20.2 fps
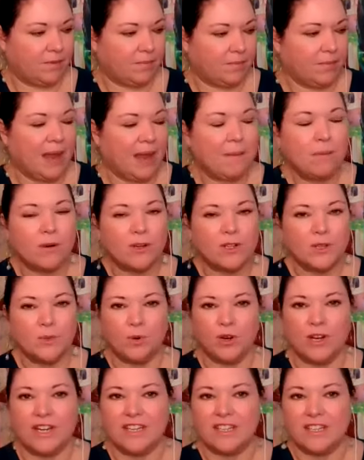The paper is
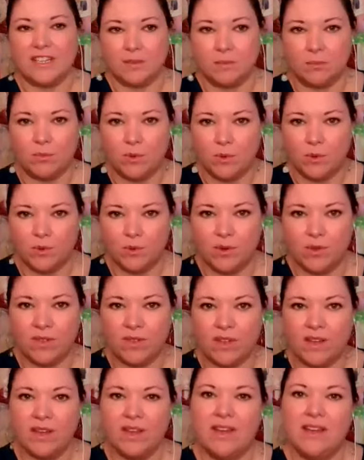pretty smooth.